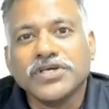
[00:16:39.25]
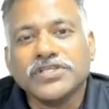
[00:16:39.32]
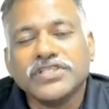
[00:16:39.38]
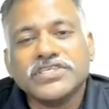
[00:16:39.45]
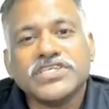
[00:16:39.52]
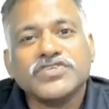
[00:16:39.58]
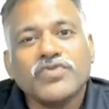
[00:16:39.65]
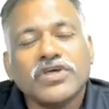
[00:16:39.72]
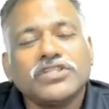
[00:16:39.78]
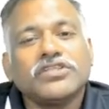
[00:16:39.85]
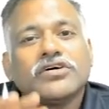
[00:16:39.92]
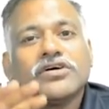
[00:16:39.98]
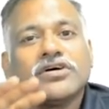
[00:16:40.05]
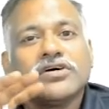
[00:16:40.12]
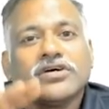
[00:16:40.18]
This is where
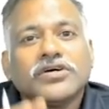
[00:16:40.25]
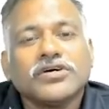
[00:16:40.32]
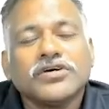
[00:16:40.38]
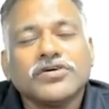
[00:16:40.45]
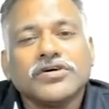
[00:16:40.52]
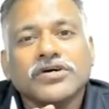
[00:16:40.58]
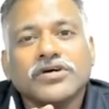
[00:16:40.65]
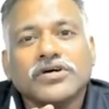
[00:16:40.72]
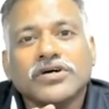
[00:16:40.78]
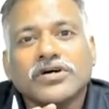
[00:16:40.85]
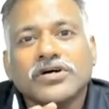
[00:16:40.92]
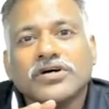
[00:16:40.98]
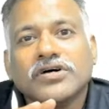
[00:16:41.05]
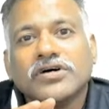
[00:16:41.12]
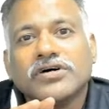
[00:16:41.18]

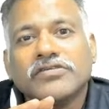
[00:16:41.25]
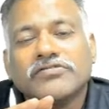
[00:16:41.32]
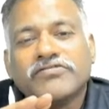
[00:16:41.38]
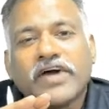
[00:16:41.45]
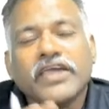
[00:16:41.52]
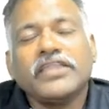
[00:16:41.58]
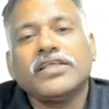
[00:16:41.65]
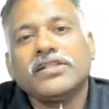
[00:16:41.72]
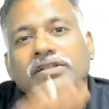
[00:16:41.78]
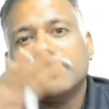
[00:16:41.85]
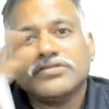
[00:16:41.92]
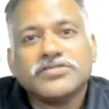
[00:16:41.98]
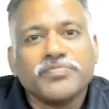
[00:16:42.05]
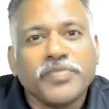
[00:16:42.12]
the final